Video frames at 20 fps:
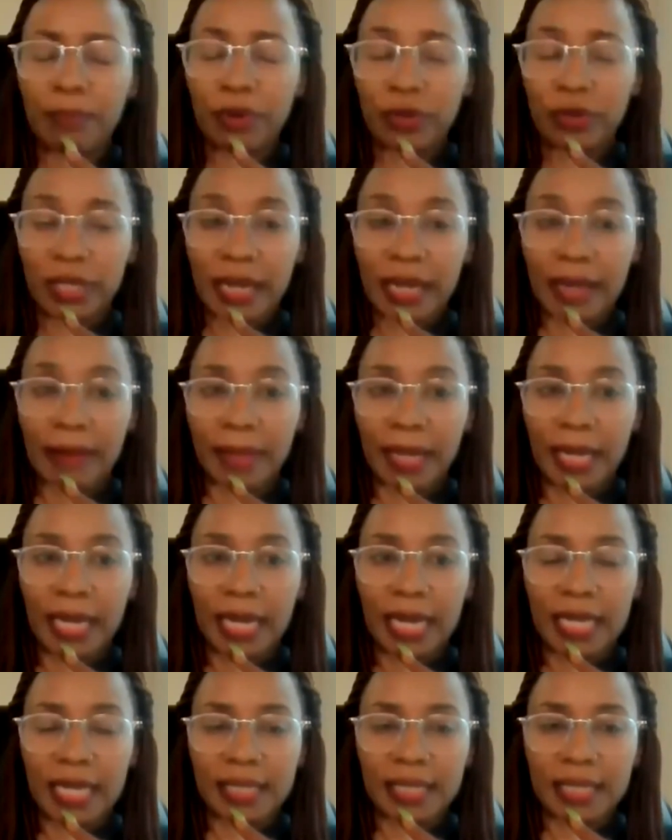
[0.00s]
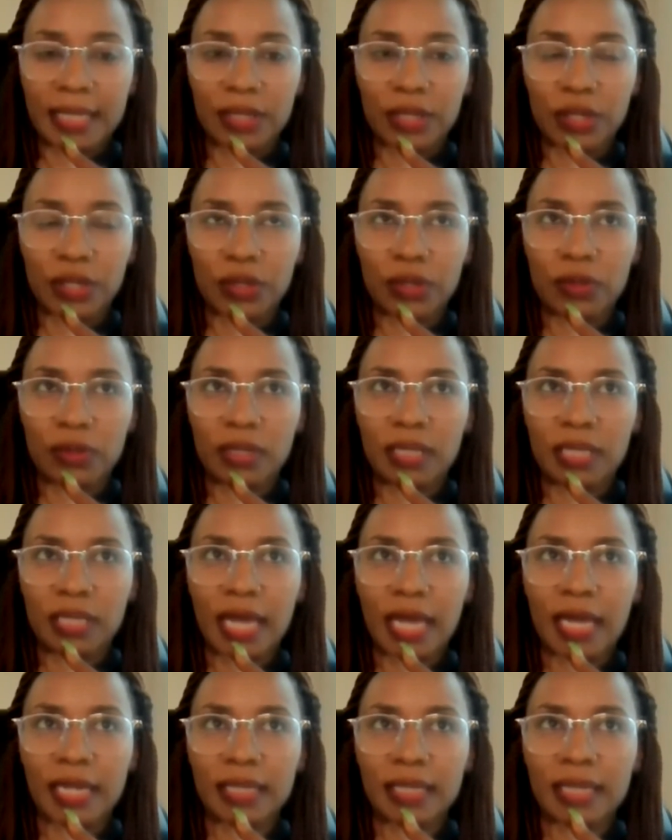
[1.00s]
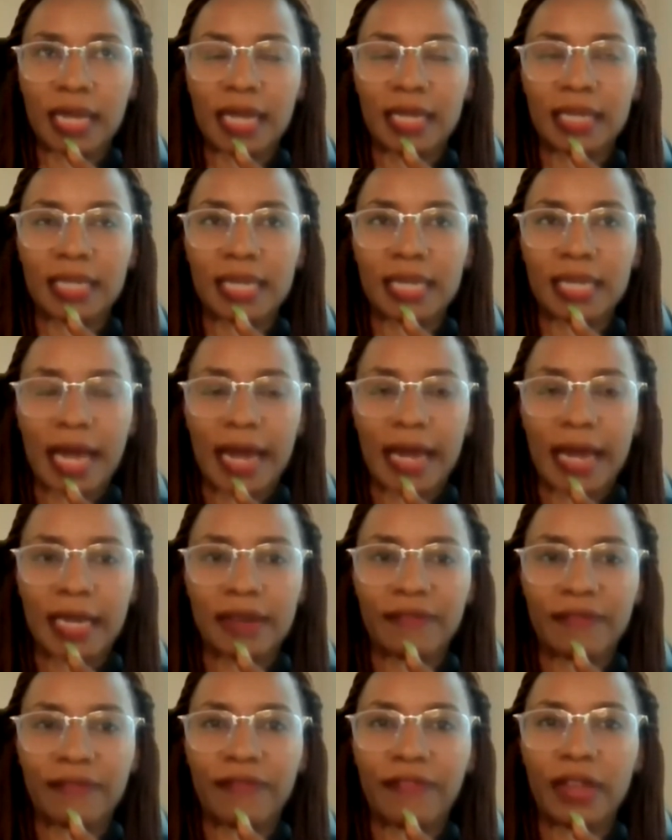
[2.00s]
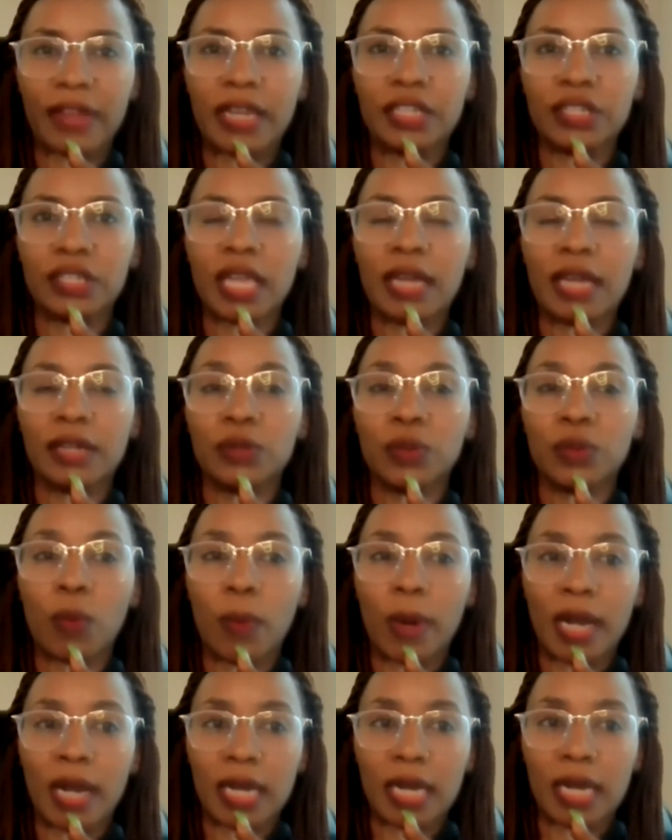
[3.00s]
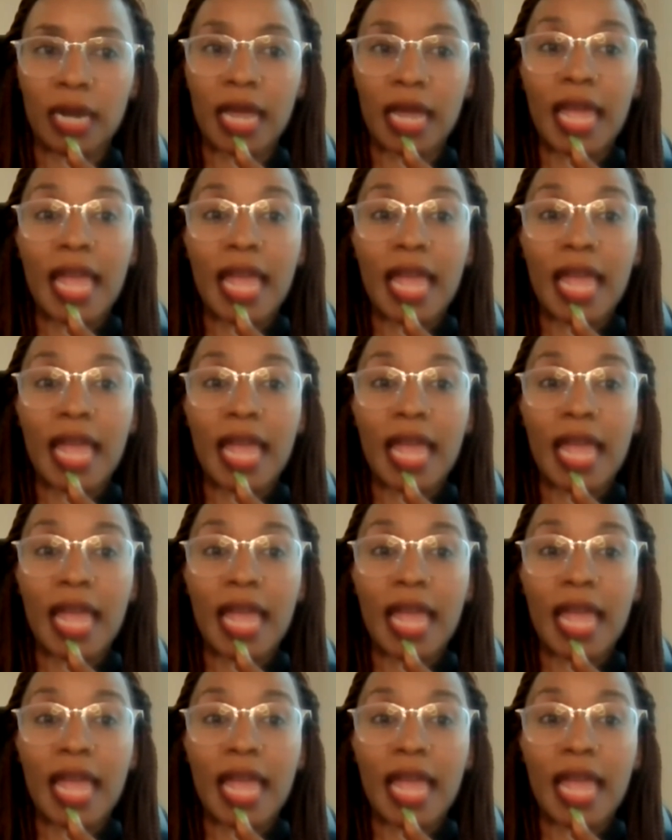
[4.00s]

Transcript: boot camp classes used to start at nine, finish at one.